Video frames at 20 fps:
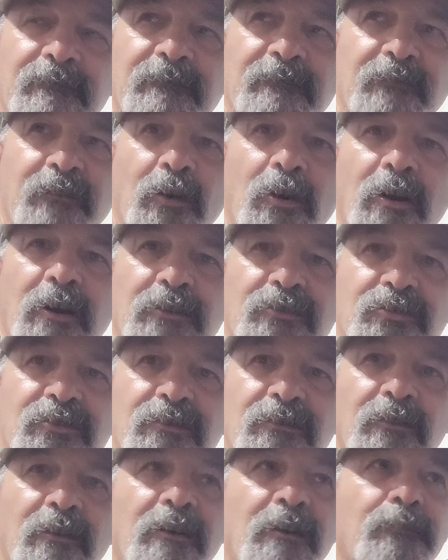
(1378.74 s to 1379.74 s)
for
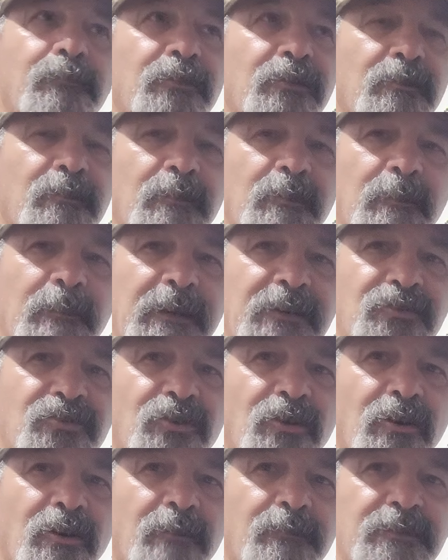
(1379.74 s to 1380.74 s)
auction, or I'll put them in my
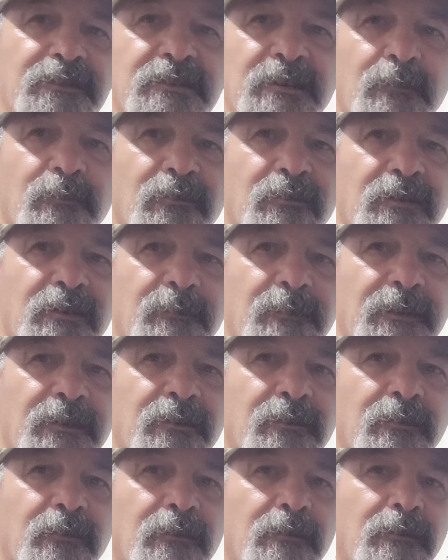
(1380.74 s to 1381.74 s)
shop, and someone will come in and
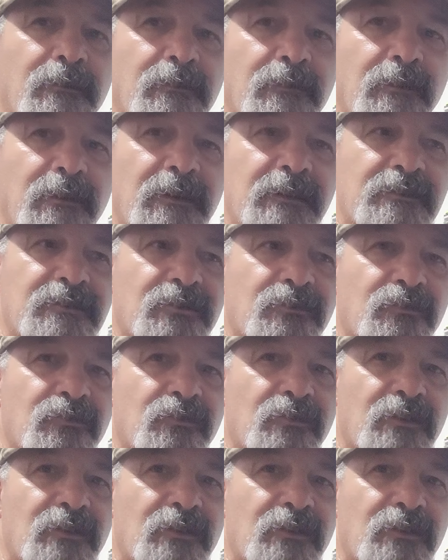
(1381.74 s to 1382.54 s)
go, "Oh, that's a cool